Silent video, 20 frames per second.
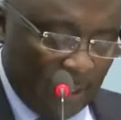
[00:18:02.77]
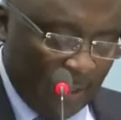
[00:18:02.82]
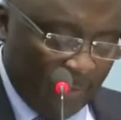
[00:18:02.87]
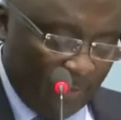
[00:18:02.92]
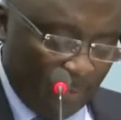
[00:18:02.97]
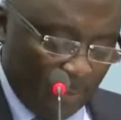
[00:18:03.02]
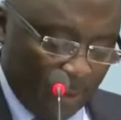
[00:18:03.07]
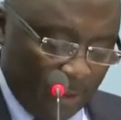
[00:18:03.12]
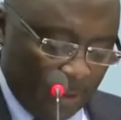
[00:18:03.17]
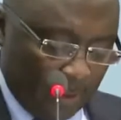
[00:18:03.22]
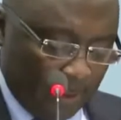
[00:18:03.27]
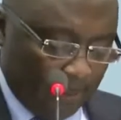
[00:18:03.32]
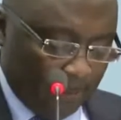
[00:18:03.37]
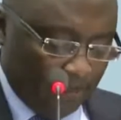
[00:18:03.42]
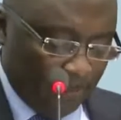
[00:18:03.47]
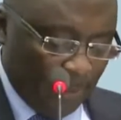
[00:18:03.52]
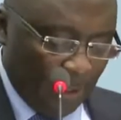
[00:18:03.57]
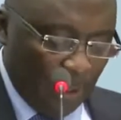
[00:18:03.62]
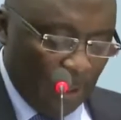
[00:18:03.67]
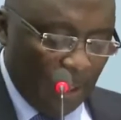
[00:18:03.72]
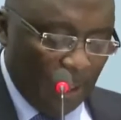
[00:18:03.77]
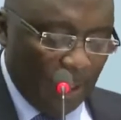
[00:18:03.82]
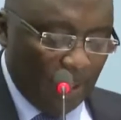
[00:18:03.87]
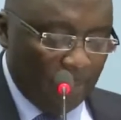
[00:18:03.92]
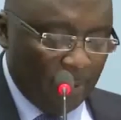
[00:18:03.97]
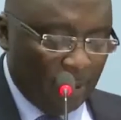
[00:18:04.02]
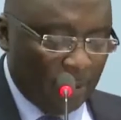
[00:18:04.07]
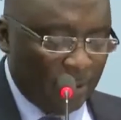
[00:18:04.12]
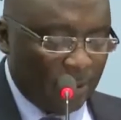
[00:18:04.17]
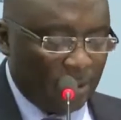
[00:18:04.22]
government.
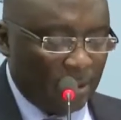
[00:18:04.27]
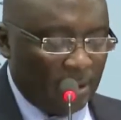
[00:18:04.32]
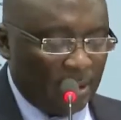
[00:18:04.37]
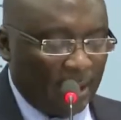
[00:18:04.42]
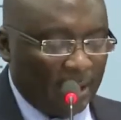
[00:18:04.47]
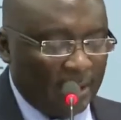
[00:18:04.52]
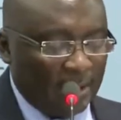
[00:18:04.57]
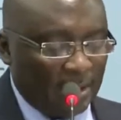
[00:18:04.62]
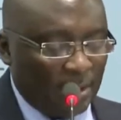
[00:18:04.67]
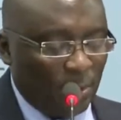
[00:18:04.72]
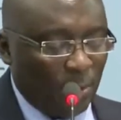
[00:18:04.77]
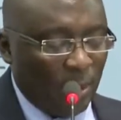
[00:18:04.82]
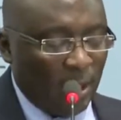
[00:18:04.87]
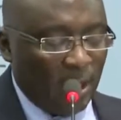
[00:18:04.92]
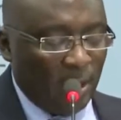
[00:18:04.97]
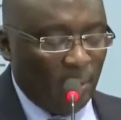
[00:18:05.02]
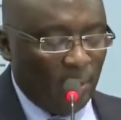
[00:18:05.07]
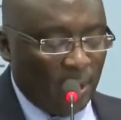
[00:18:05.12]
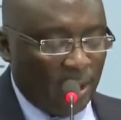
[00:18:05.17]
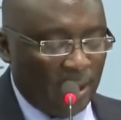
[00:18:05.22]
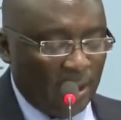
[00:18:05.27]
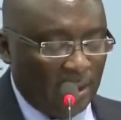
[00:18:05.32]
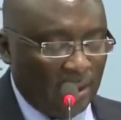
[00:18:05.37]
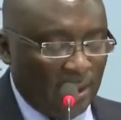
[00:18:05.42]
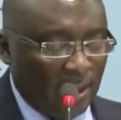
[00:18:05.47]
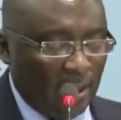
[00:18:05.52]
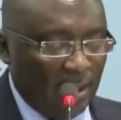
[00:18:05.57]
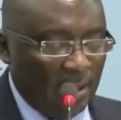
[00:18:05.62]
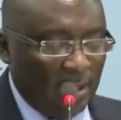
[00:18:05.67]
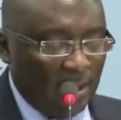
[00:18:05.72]
Because that is where we
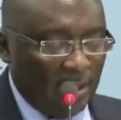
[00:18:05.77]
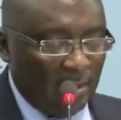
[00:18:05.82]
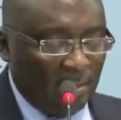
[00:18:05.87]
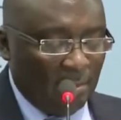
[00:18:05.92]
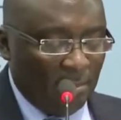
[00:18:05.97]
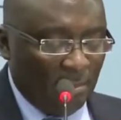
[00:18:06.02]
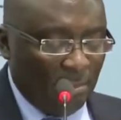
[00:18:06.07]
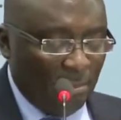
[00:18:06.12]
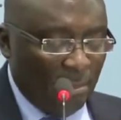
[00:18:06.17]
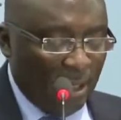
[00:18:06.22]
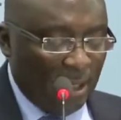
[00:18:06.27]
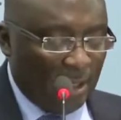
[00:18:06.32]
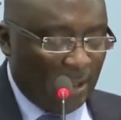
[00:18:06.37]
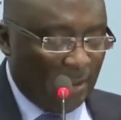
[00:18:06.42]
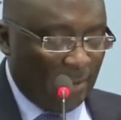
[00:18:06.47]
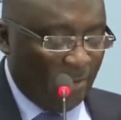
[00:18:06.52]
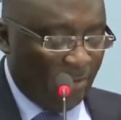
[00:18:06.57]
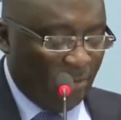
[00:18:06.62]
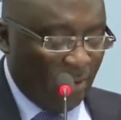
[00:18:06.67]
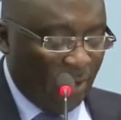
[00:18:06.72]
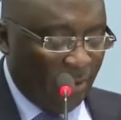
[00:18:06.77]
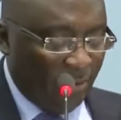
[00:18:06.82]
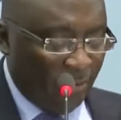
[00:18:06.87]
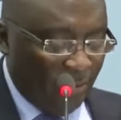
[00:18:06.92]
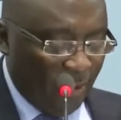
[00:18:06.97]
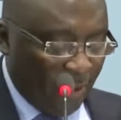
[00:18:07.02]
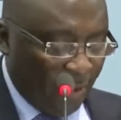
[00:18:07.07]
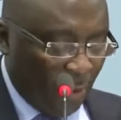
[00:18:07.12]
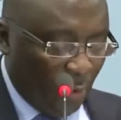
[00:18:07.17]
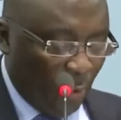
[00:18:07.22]
can make very,
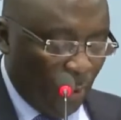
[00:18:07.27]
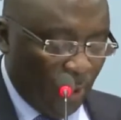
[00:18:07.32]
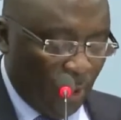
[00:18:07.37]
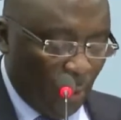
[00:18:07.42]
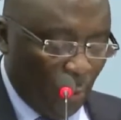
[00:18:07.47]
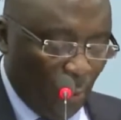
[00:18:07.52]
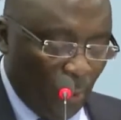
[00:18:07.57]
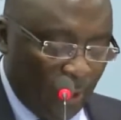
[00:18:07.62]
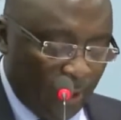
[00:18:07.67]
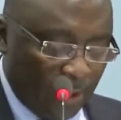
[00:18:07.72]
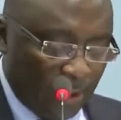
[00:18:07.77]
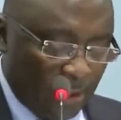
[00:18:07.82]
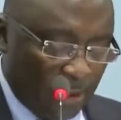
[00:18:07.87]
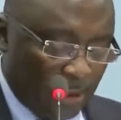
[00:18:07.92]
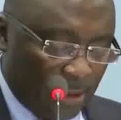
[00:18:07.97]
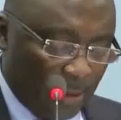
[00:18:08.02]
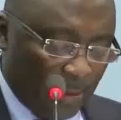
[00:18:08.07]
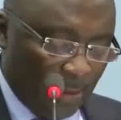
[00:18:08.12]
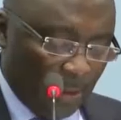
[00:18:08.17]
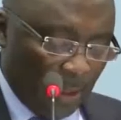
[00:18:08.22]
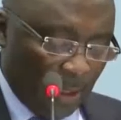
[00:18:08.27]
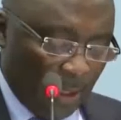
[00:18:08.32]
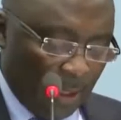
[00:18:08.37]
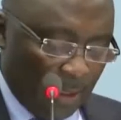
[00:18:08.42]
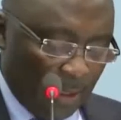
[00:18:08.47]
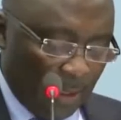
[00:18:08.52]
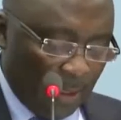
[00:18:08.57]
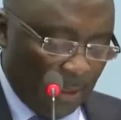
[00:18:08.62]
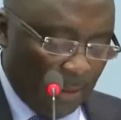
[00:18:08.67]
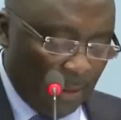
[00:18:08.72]
very quick wins
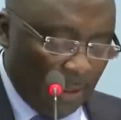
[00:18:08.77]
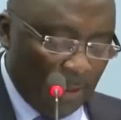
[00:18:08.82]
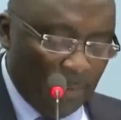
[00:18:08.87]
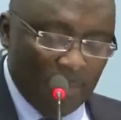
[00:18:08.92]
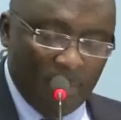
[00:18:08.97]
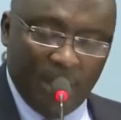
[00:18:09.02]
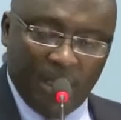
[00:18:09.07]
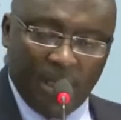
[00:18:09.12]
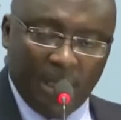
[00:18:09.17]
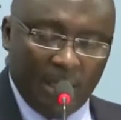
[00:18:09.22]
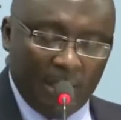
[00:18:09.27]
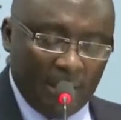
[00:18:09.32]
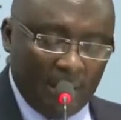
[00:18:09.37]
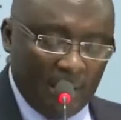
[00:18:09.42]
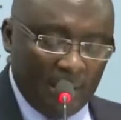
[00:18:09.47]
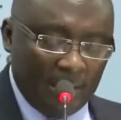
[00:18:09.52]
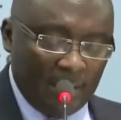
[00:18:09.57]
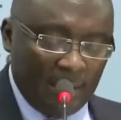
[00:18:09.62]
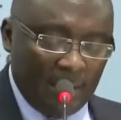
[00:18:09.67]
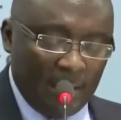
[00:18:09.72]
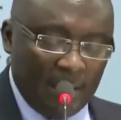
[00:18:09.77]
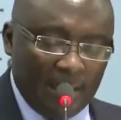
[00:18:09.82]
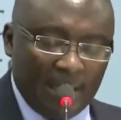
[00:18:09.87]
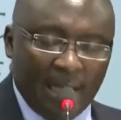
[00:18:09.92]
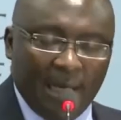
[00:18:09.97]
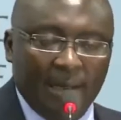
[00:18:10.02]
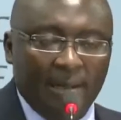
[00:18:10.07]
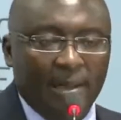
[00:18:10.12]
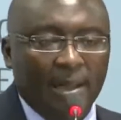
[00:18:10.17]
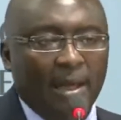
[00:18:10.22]
and
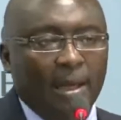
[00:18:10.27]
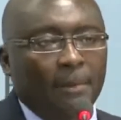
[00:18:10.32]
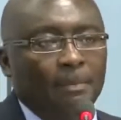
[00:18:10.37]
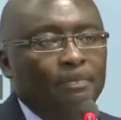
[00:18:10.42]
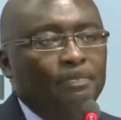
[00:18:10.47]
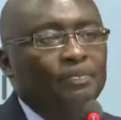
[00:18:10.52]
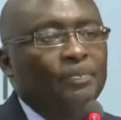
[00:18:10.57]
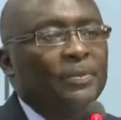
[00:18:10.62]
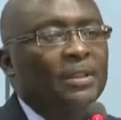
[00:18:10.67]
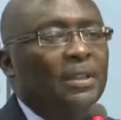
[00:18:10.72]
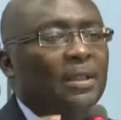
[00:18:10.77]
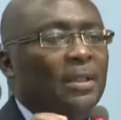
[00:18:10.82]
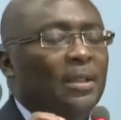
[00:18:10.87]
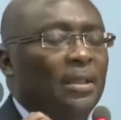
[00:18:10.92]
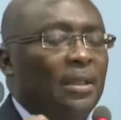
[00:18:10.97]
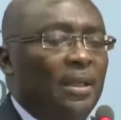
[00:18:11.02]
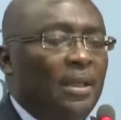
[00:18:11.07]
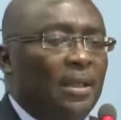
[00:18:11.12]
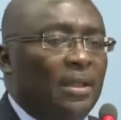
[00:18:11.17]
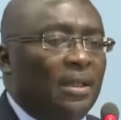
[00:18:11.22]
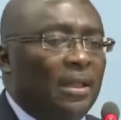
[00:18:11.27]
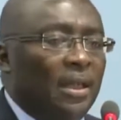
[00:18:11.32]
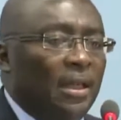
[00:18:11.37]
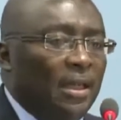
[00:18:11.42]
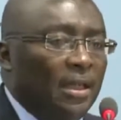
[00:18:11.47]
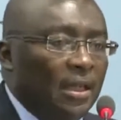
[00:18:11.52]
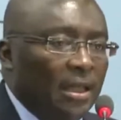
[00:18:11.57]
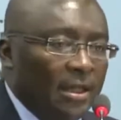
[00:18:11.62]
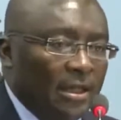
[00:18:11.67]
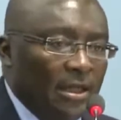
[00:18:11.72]
get there.
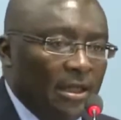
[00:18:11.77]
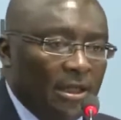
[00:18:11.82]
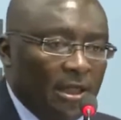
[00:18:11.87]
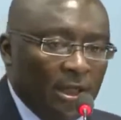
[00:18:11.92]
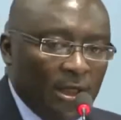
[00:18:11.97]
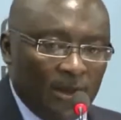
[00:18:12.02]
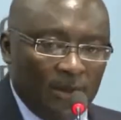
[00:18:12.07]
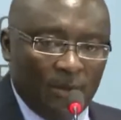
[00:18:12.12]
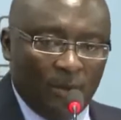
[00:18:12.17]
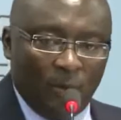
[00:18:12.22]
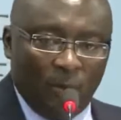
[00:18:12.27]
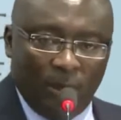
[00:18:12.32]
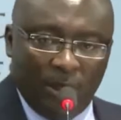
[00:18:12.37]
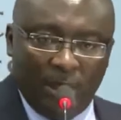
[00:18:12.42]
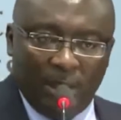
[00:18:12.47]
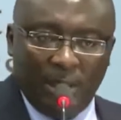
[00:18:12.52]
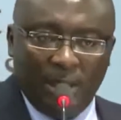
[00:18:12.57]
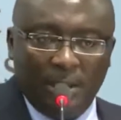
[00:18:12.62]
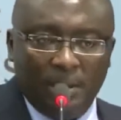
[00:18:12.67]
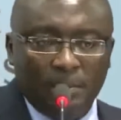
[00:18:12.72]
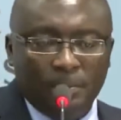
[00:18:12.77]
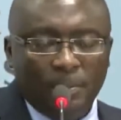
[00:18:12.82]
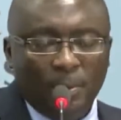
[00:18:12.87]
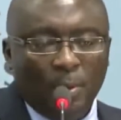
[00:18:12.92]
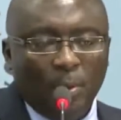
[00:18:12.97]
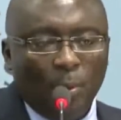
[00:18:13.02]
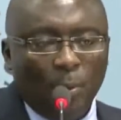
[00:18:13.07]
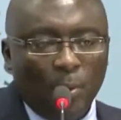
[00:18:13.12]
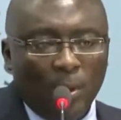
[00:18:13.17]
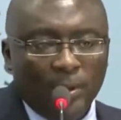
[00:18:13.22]
In addition, we
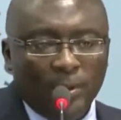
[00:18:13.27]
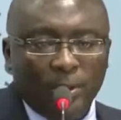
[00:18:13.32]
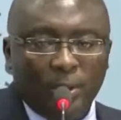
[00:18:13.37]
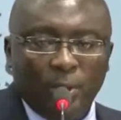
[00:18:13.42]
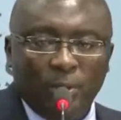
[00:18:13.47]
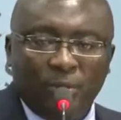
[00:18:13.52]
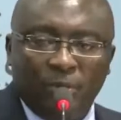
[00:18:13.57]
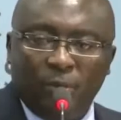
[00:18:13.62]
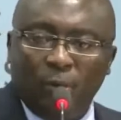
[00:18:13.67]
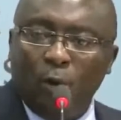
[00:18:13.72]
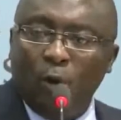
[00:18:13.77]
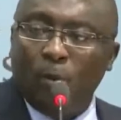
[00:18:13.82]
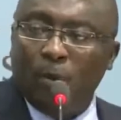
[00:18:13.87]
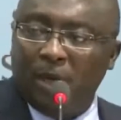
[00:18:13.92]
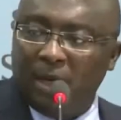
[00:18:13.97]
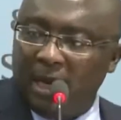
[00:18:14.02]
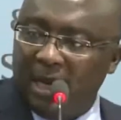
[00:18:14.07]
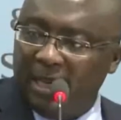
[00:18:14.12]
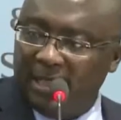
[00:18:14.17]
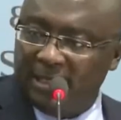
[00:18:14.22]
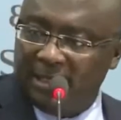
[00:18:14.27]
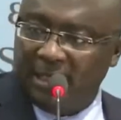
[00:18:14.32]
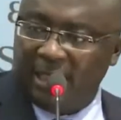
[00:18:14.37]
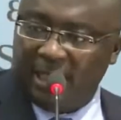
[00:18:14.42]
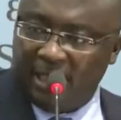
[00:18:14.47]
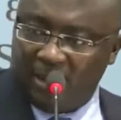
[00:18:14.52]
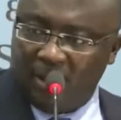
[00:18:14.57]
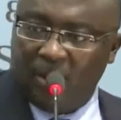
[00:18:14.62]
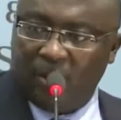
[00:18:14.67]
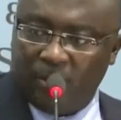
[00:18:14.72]
want to formalize the
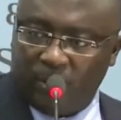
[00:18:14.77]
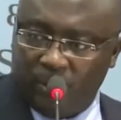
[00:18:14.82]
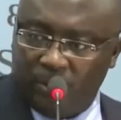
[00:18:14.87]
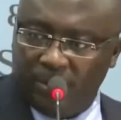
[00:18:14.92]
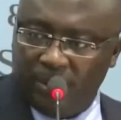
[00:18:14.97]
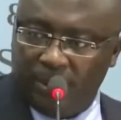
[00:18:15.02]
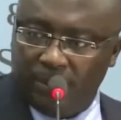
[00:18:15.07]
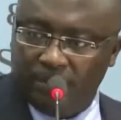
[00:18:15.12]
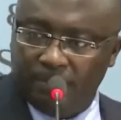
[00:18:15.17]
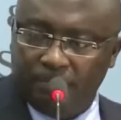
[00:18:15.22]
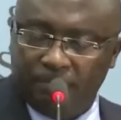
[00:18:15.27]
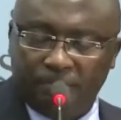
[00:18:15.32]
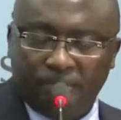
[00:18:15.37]
economy.